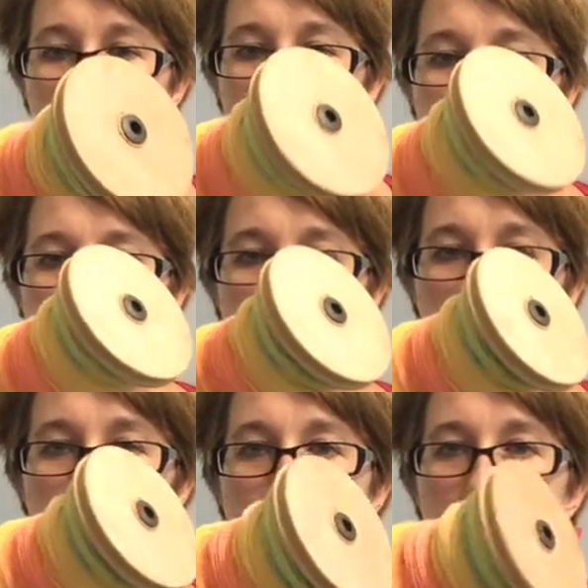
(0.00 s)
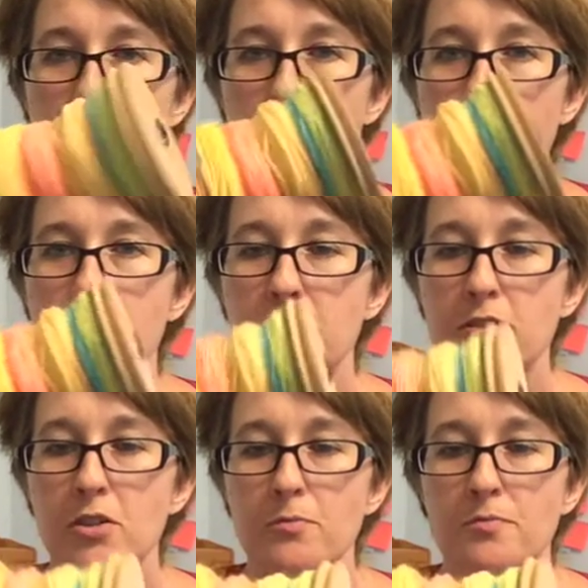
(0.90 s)
I didn't feel like putting purple in there,
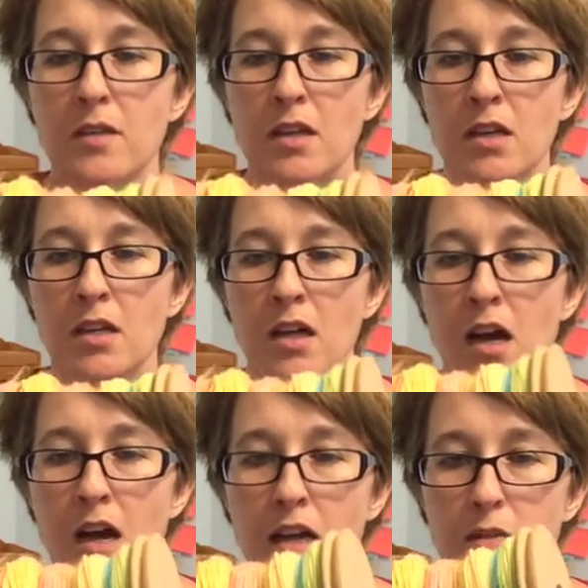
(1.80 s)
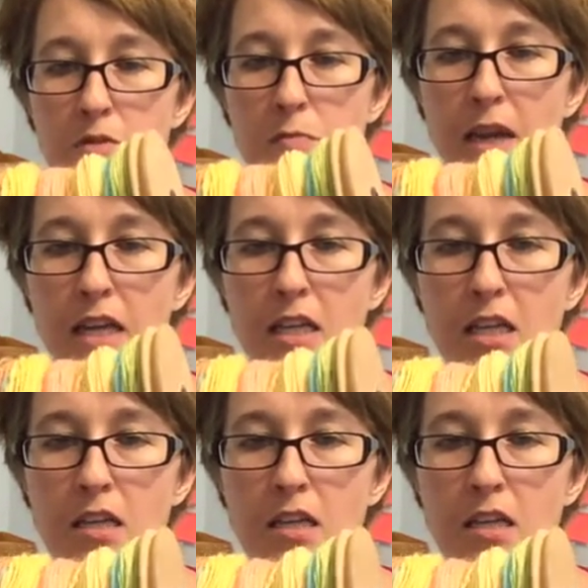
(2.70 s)
so uh, it was pink